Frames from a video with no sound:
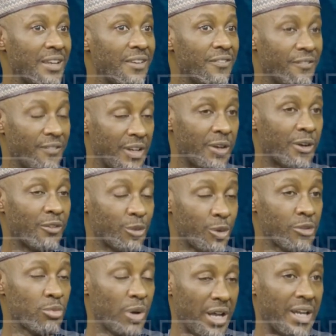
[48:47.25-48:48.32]
If the
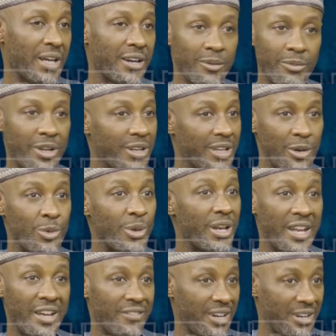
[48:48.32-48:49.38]
governors were in agreement, they would
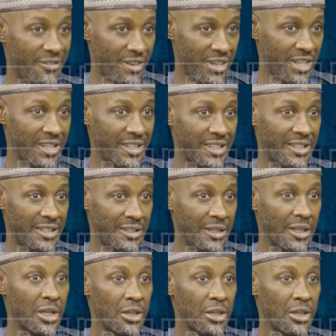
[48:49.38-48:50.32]
never have rejected it.